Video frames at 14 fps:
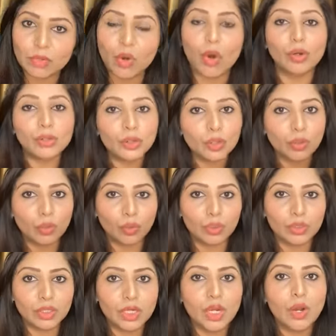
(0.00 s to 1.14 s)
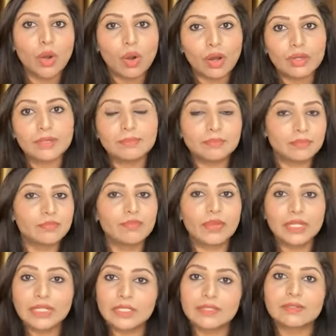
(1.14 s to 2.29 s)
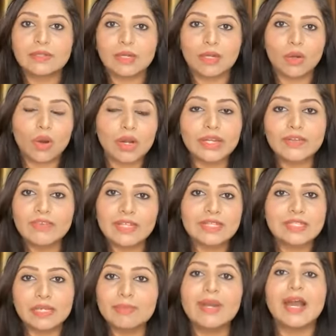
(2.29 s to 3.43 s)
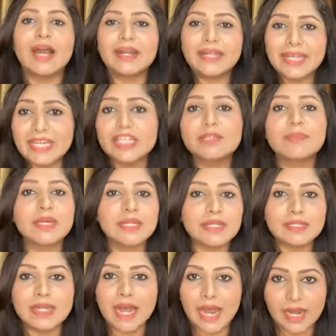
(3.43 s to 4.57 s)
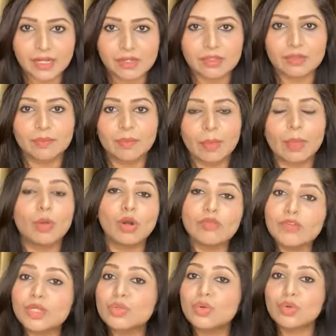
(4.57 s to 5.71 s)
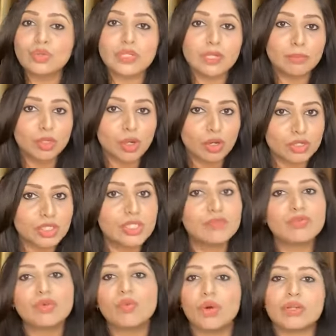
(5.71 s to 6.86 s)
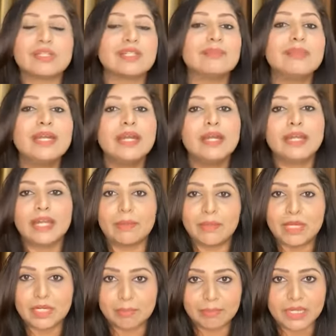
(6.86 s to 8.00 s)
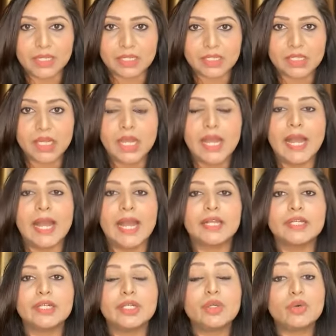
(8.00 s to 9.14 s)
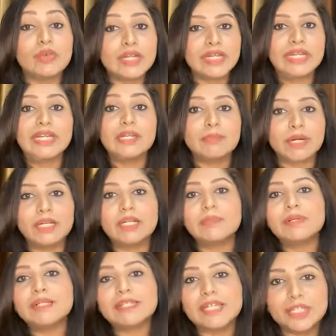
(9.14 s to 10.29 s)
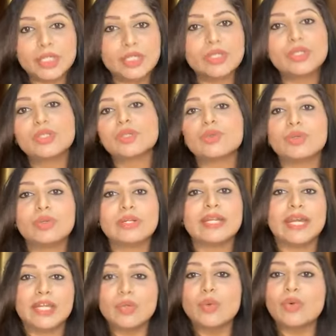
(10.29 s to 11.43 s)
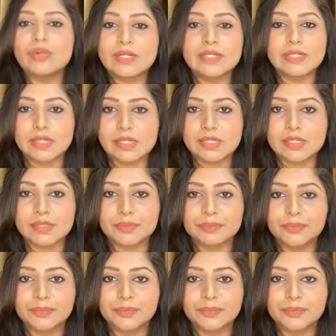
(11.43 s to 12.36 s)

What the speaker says: on your own, or with or even some inexperienced hands. Always go to a dermatologist if you want some chemical peels, and you will need multiple sessions to get good results.